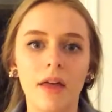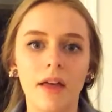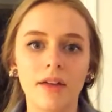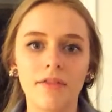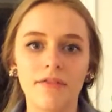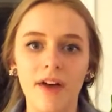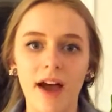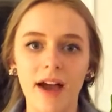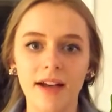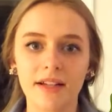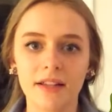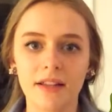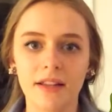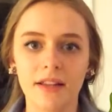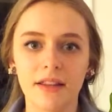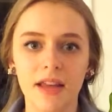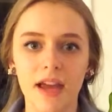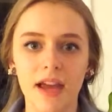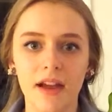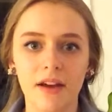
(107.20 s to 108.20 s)
In fact,
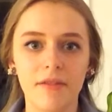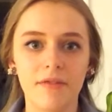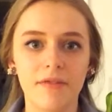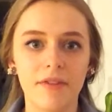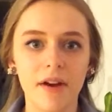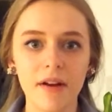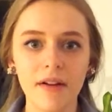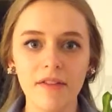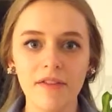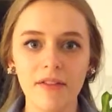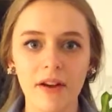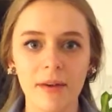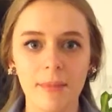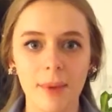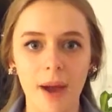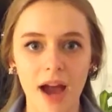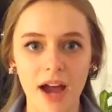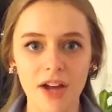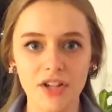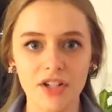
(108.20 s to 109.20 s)
they are very, very
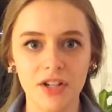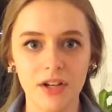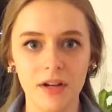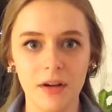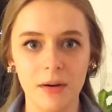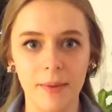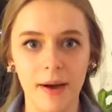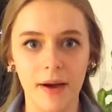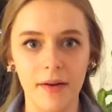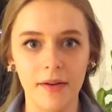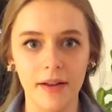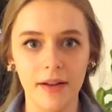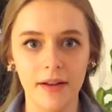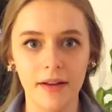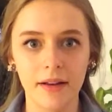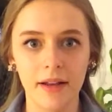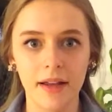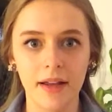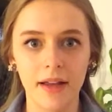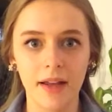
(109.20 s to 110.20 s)
passionate about it.
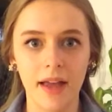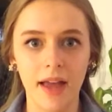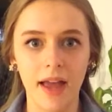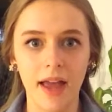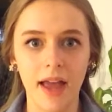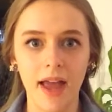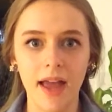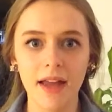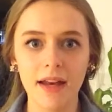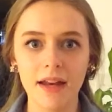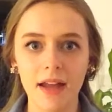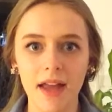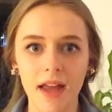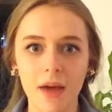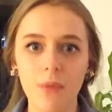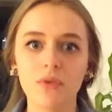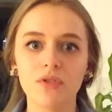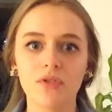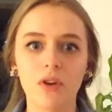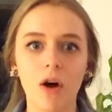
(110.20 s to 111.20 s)
And
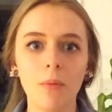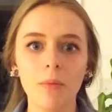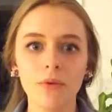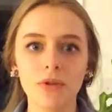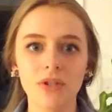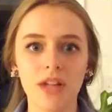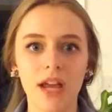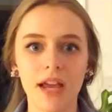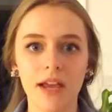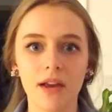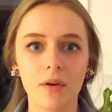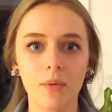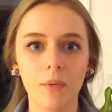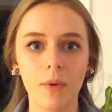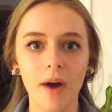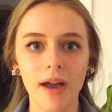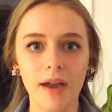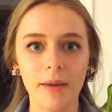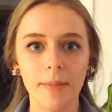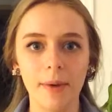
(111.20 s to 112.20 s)
it was almost taken
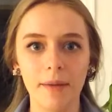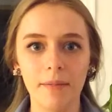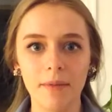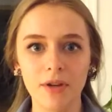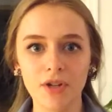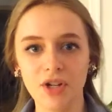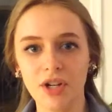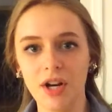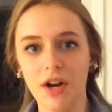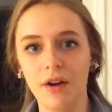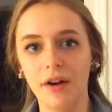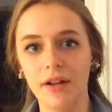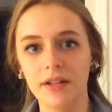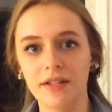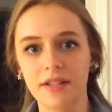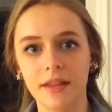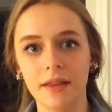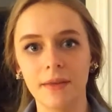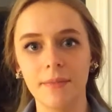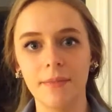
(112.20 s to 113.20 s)
away by
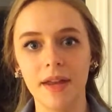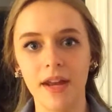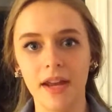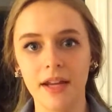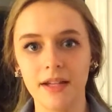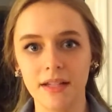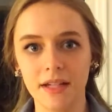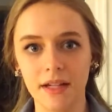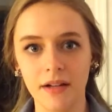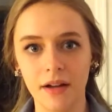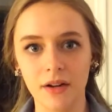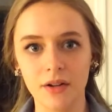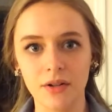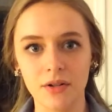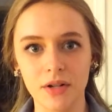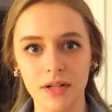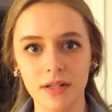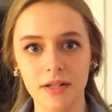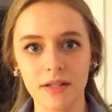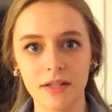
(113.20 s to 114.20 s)
missionaries in the
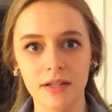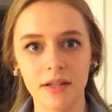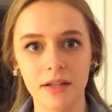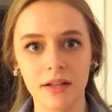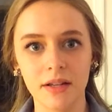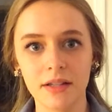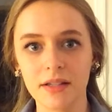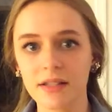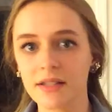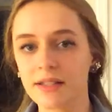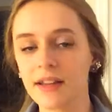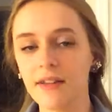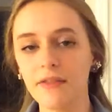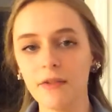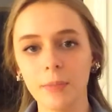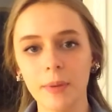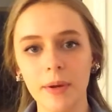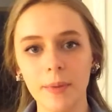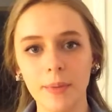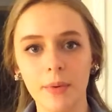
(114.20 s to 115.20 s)
mid-1800s.
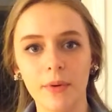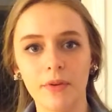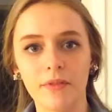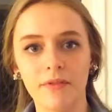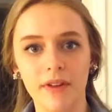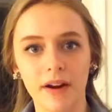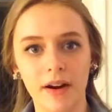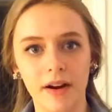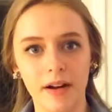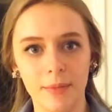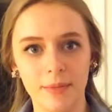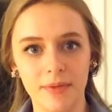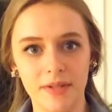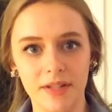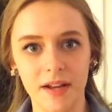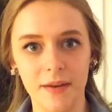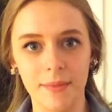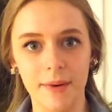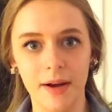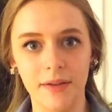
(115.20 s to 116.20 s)
Several people were very
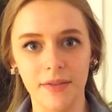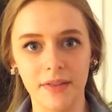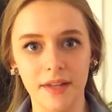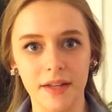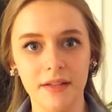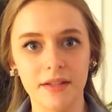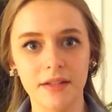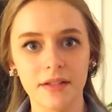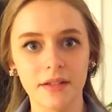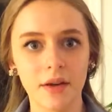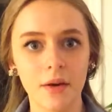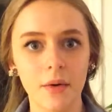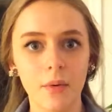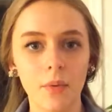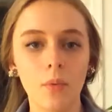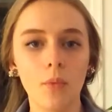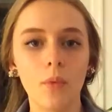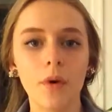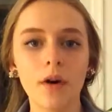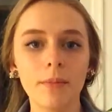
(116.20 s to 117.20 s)
upset about this.
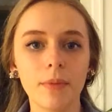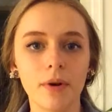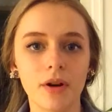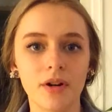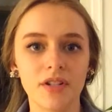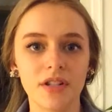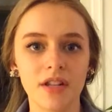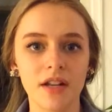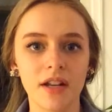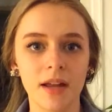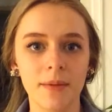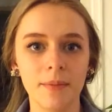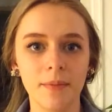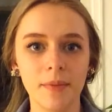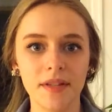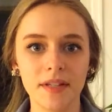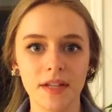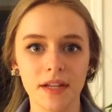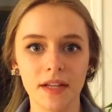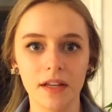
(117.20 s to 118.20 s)
One person in
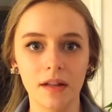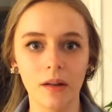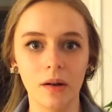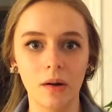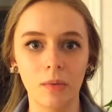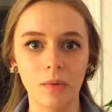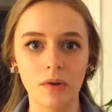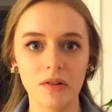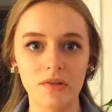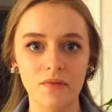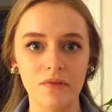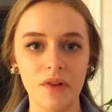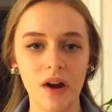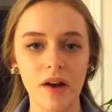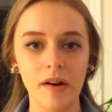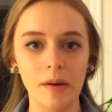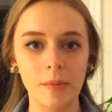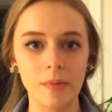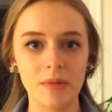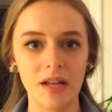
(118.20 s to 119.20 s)
particular was
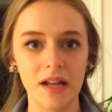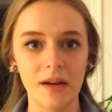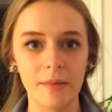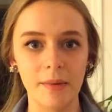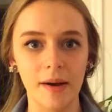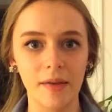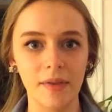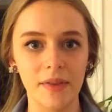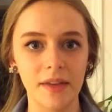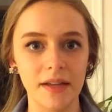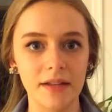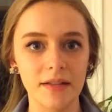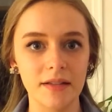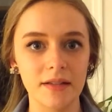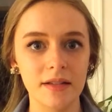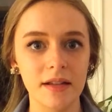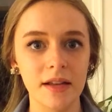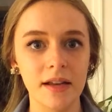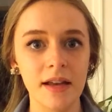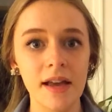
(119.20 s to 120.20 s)
very upset about
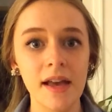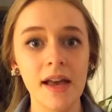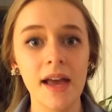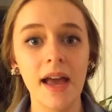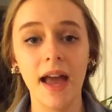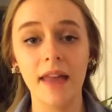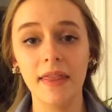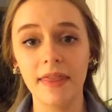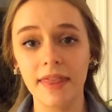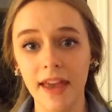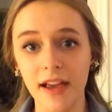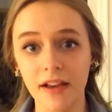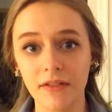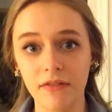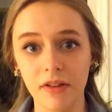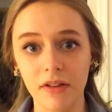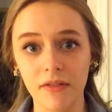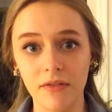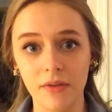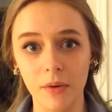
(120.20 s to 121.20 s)
this, and
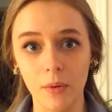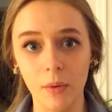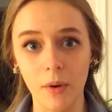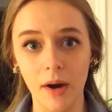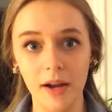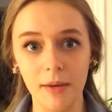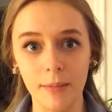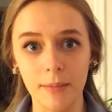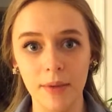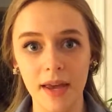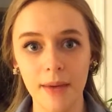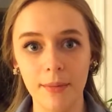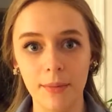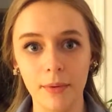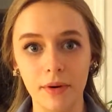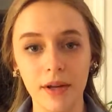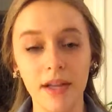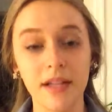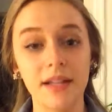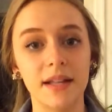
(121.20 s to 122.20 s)
thankfully for the Hawaiian
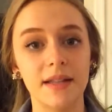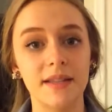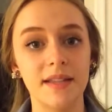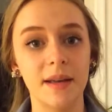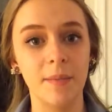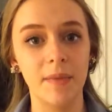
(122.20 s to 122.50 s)
people, he did